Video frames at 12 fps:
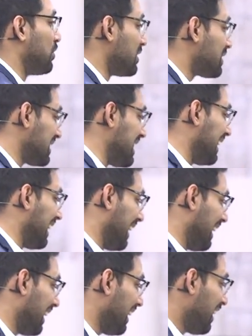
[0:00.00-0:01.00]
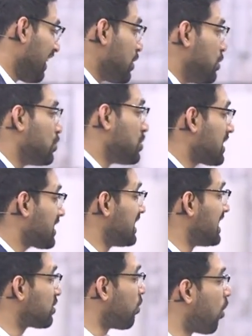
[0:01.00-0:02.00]
the ceiling. You just
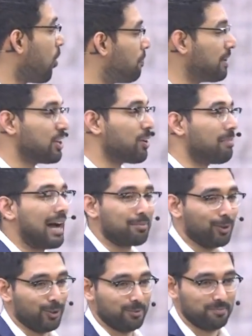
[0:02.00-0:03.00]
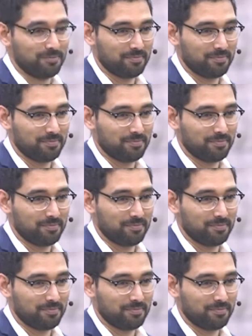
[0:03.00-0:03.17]
need to open your Bible.